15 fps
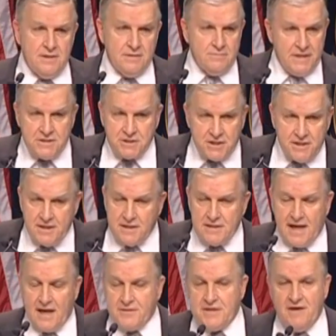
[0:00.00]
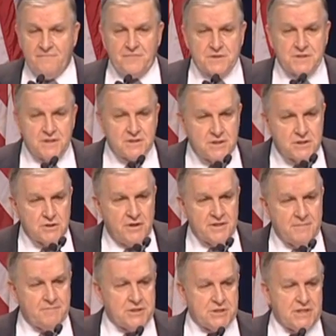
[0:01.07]
We see that now the emphasis is on
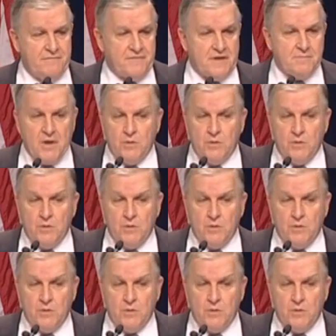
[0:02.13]
the Pacific.